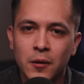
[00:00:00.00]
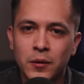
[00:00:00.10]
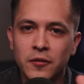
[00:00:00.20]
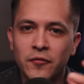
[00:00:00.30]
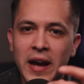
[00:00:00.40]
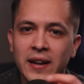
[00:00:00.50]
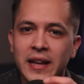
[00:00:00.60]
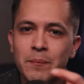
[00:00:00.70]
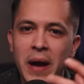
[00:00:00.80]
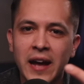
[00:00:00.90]
when you
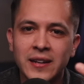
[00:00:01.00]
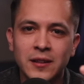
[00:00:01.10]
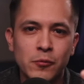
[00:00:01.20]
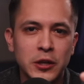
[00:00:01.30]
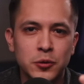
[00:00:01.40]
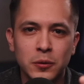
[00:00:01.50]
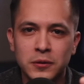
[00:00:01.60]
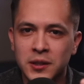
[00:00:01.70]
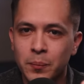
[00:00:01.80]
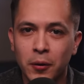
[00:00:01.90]
finally abandon the
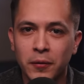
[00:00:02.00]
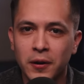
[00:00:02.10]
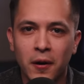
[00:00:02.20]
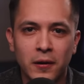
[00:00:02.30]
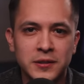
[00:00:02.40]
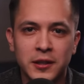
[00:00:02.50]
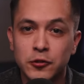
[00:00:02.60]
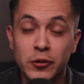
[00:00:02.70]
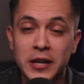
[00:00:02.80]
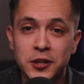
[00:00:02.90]
rituals and the protocols and the
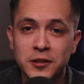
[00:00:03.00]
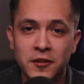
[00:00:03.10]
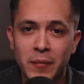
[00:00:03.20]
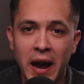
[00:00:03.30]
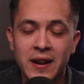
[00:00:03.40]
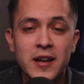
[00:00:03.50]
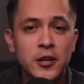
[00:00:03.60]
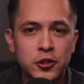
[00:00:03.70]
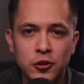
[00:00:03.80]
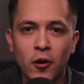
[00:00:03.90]
traditions of
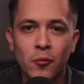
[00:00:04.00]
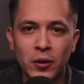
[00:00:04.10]
man, sure,